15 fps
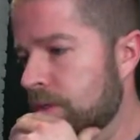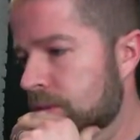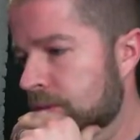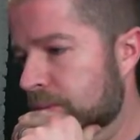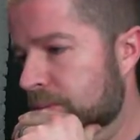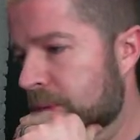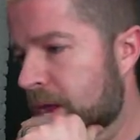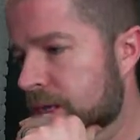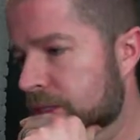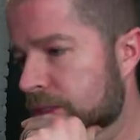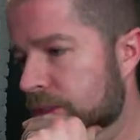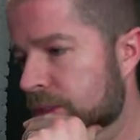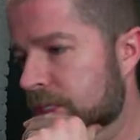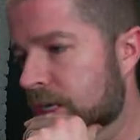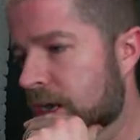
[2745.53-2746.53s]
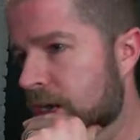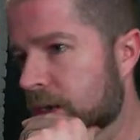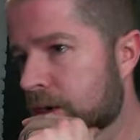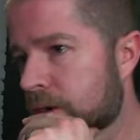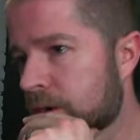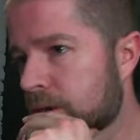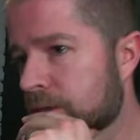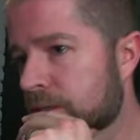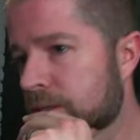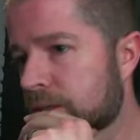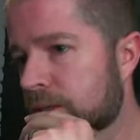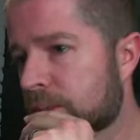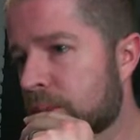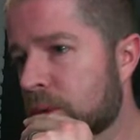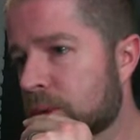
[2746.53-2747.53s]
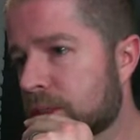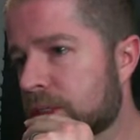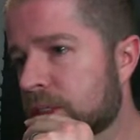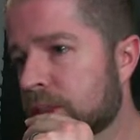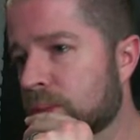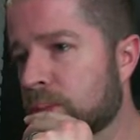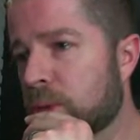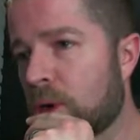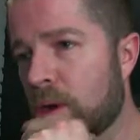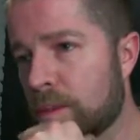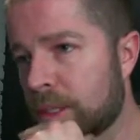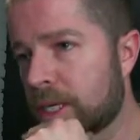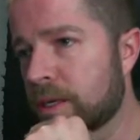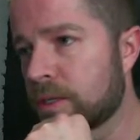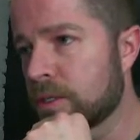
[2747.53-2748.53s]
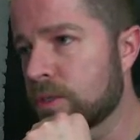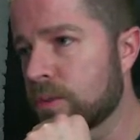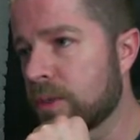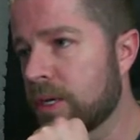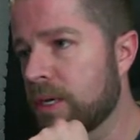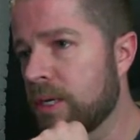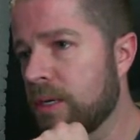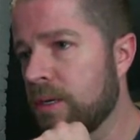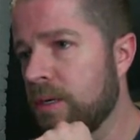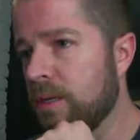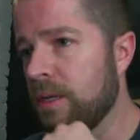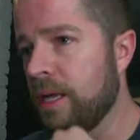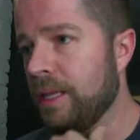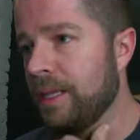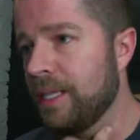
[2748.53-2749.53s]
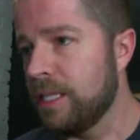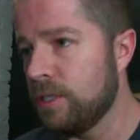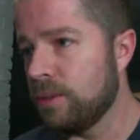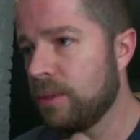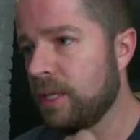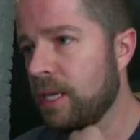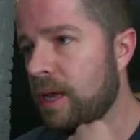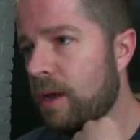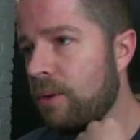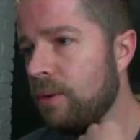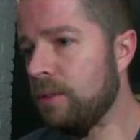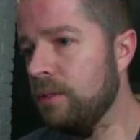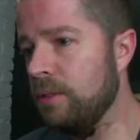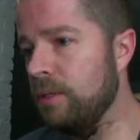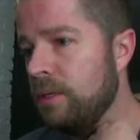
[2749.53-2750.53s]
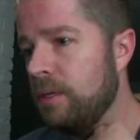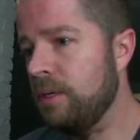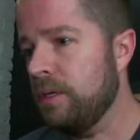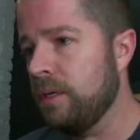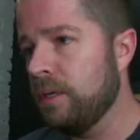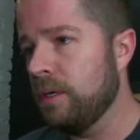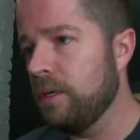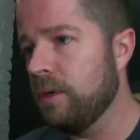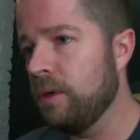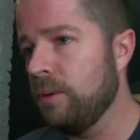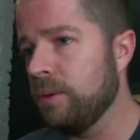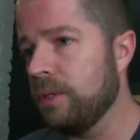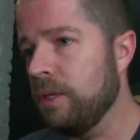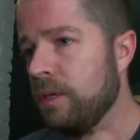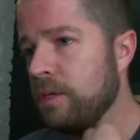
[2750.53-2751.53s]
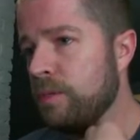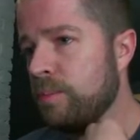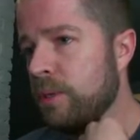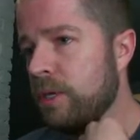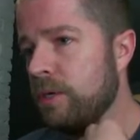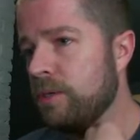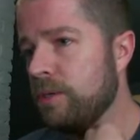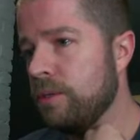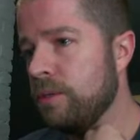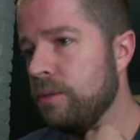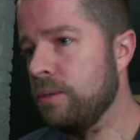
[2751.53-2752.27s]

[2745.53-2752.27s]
Pass to attackers. Opponent's still probably going to swing, at least with the Owl. Going to go with the Hushbringer too.